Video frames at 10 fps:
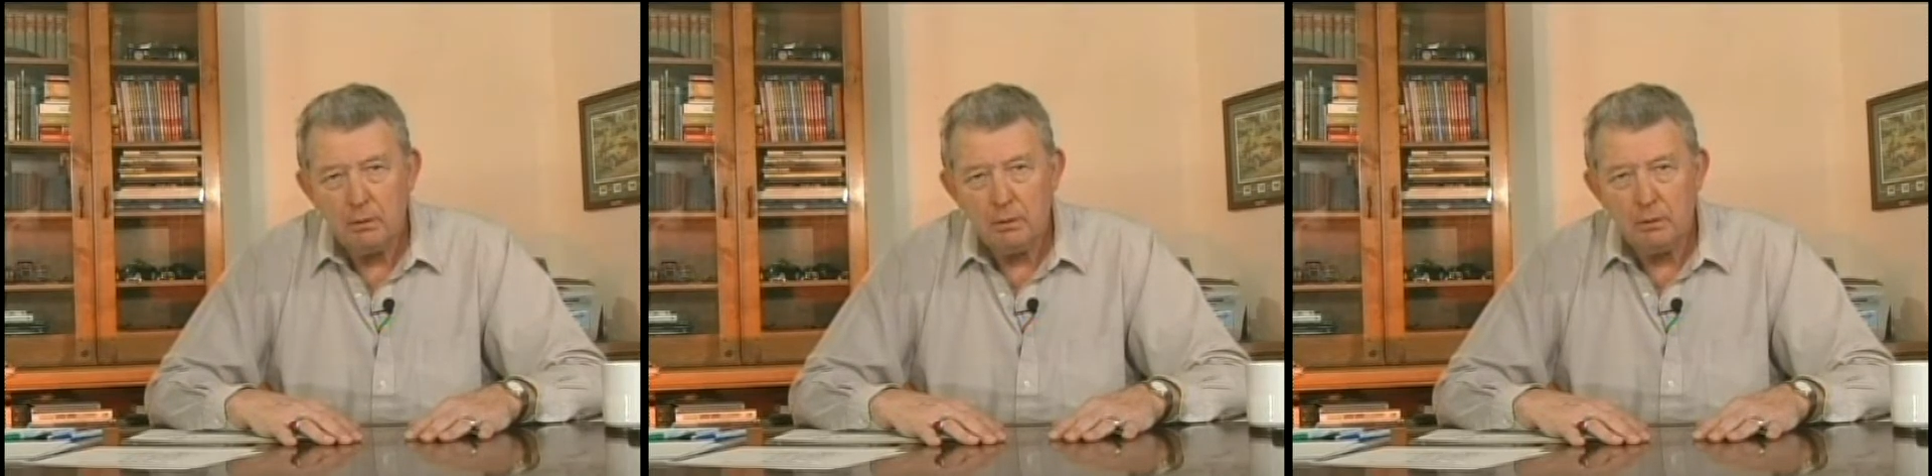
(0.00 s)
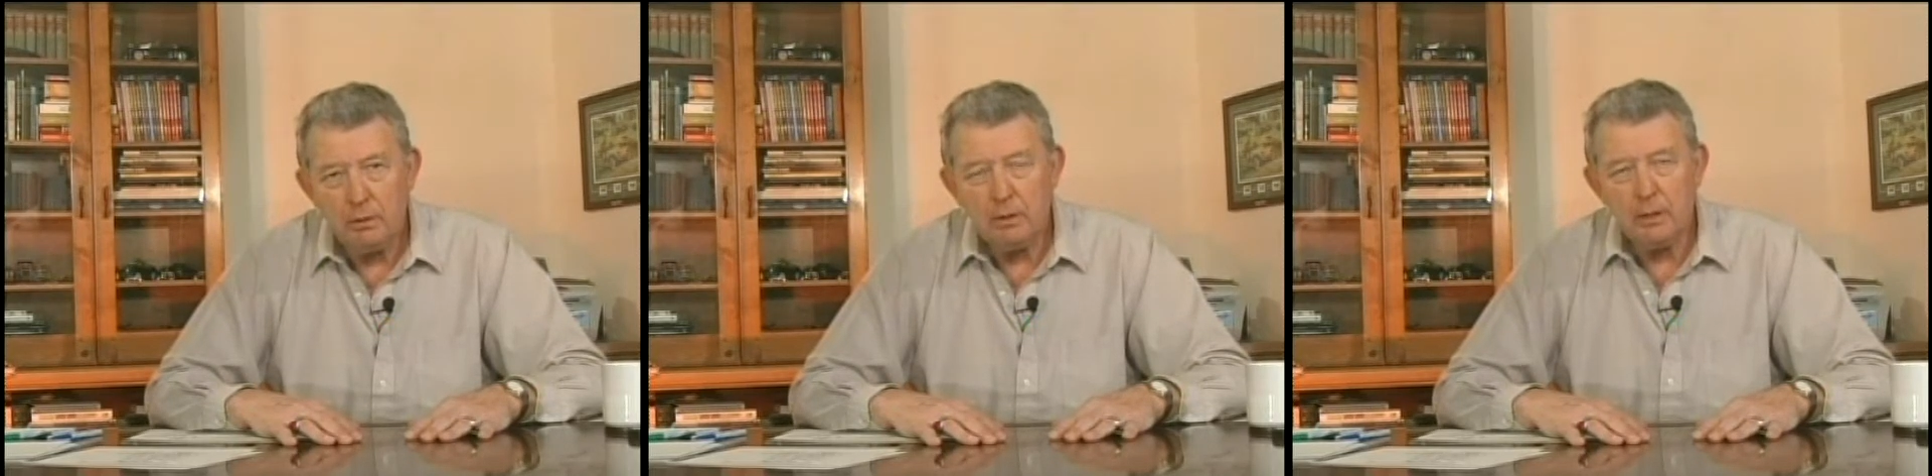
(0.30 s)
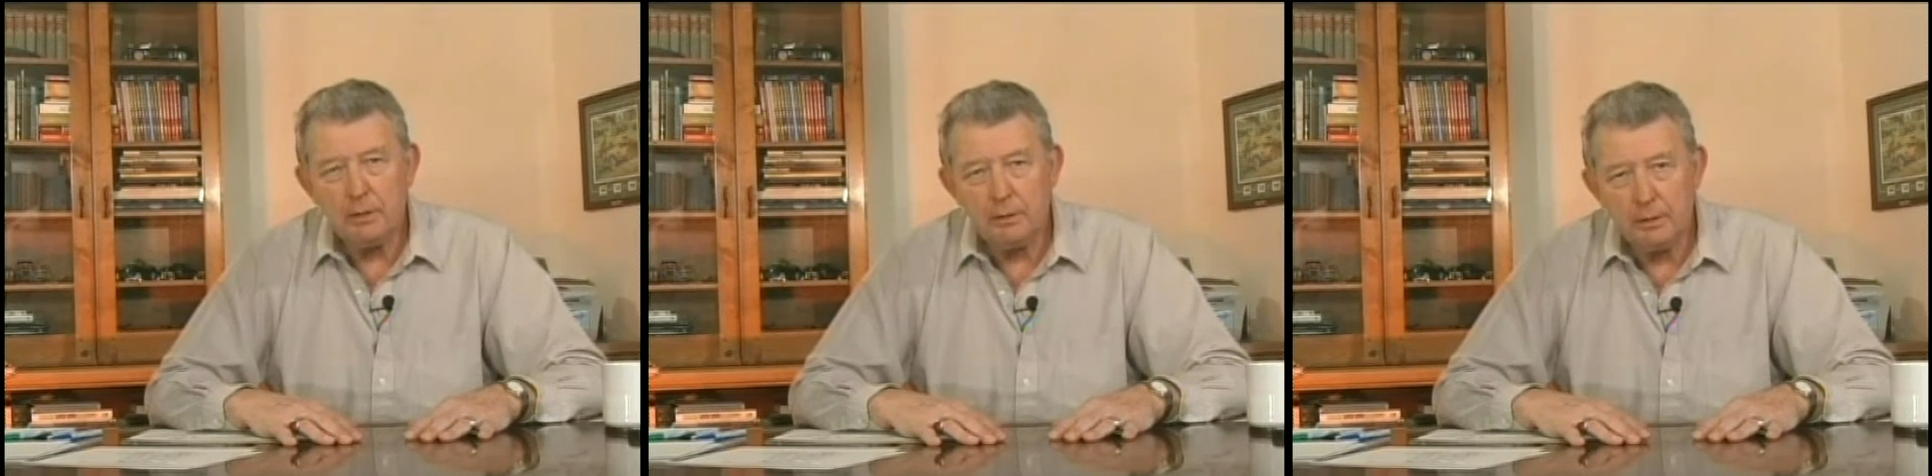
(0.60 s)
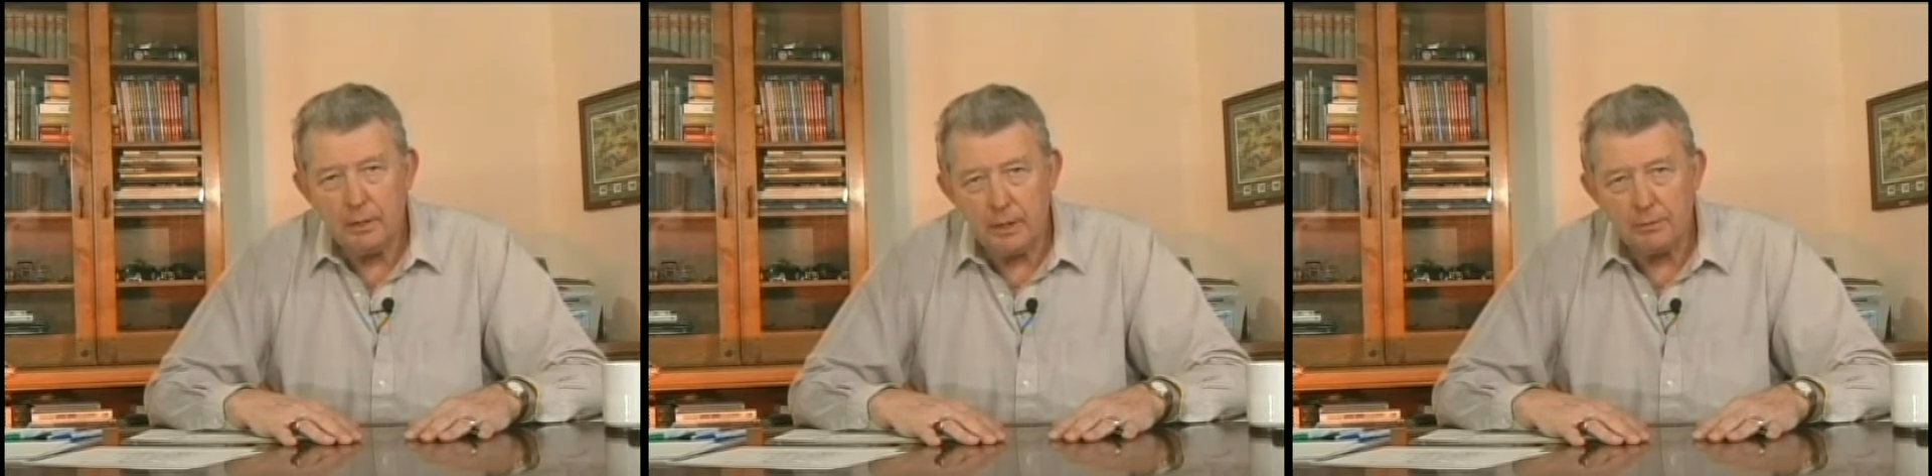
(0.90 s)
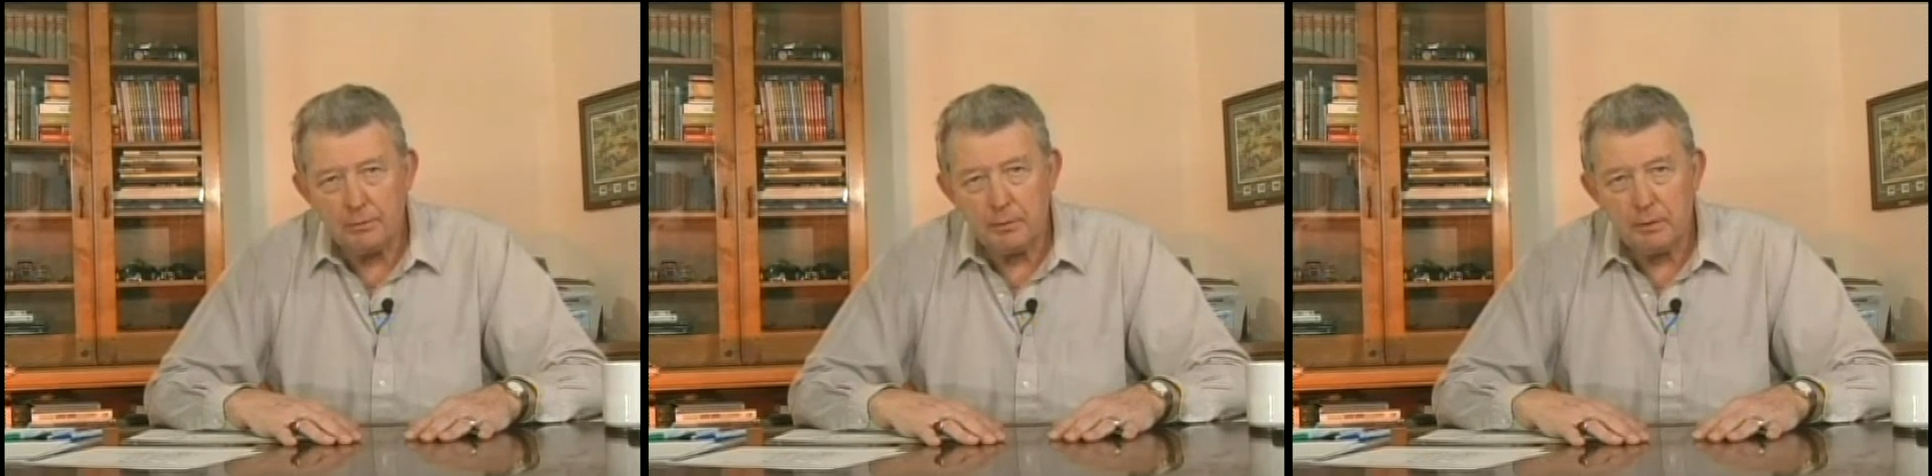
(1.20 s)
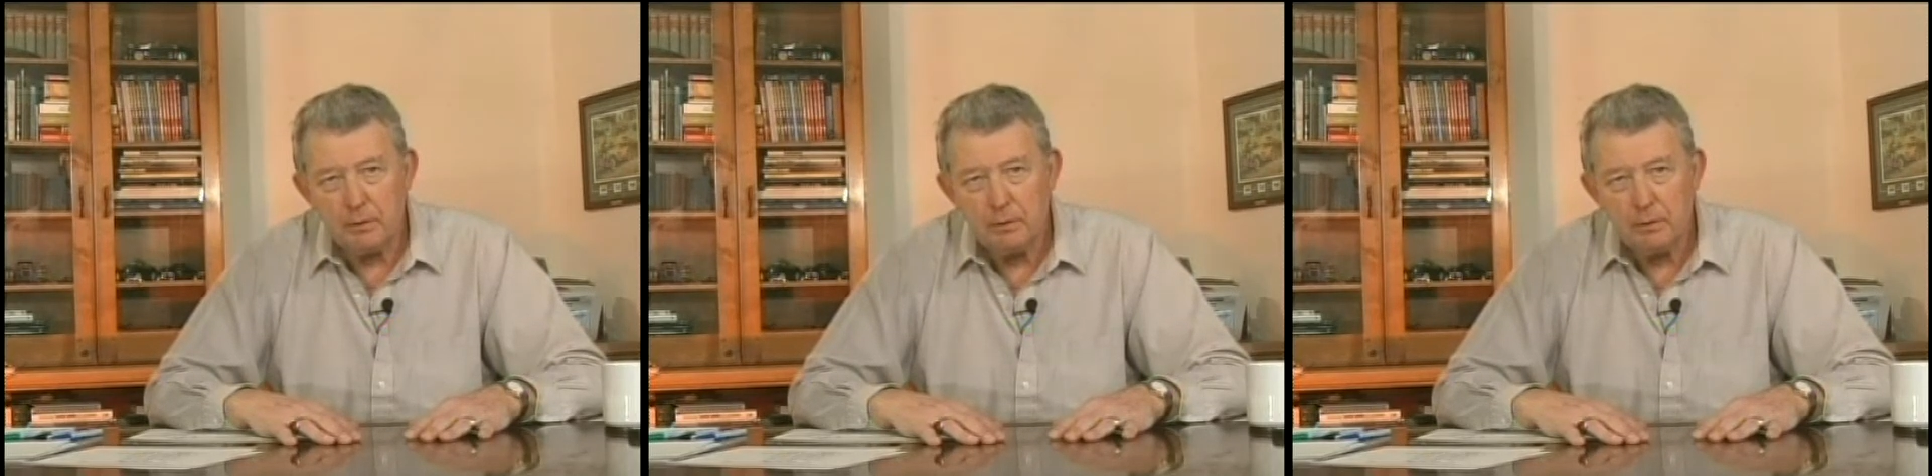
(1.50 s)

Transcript: You look at the customer,